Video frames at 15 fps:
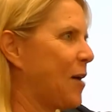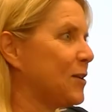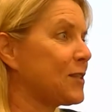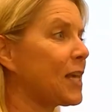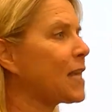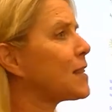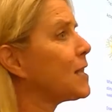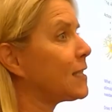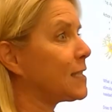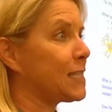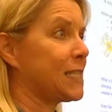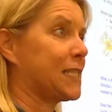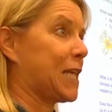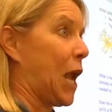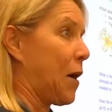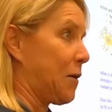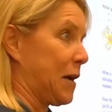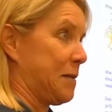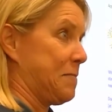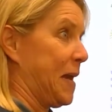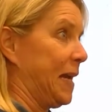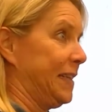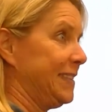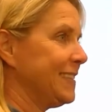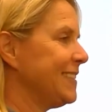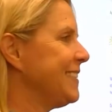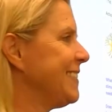He's like, this is scaring me.